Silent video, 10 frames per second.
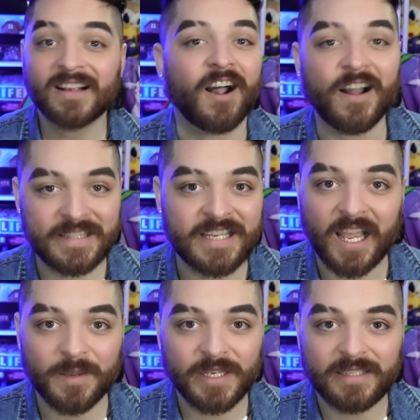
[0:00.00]
cut
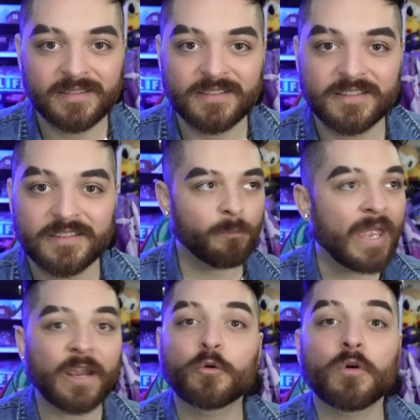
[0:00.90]
diamonds,
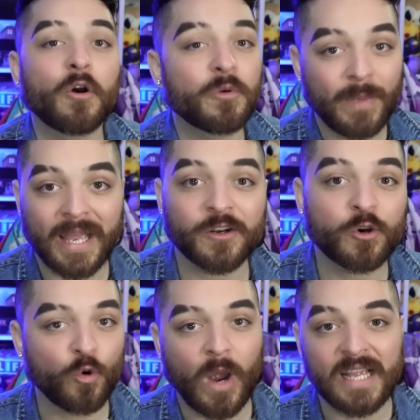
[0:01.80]
make grown men
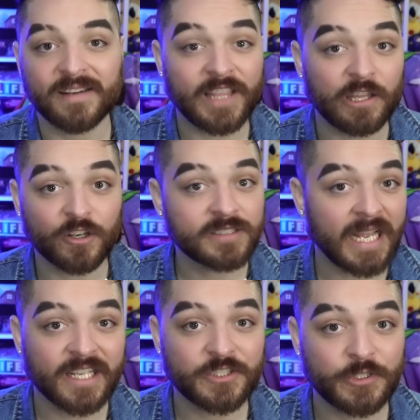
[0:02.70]
cry if they looked
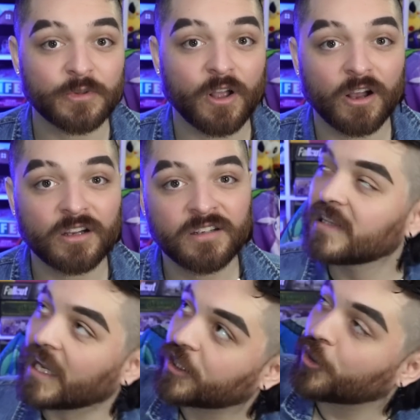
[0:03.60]
at it too long,
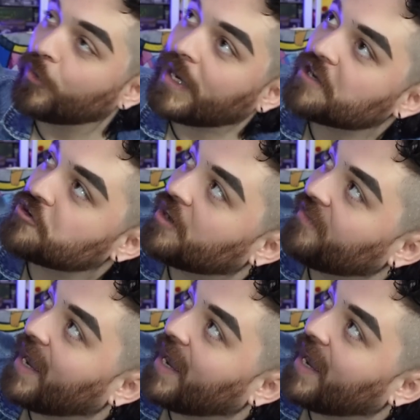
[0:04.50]
like the Creation of